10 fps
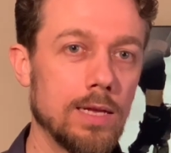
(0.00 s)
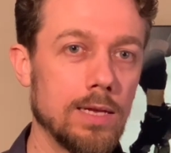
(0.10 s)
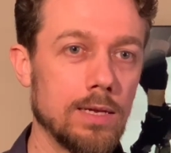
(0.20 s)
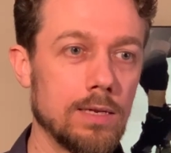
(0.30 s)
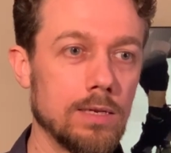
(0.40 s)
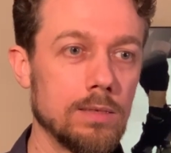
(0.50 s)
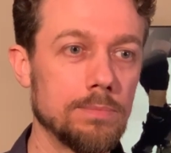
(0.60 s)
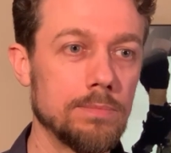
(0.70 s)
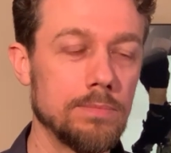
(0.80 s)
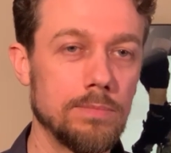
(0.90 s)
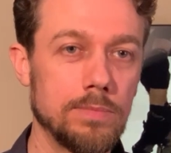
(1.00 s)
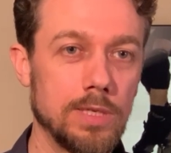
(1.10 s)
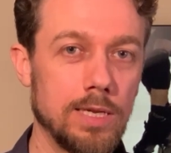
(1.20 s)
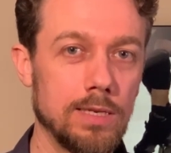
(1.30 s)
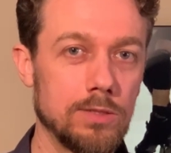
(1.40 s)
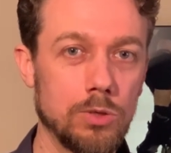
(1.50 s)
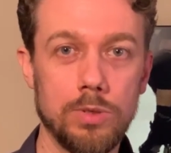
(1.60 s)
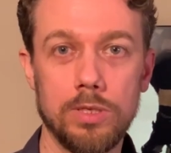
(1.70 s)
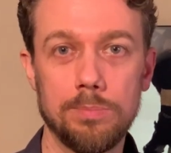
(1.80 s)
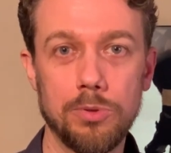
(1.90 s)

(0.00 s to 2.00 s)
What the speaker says: And so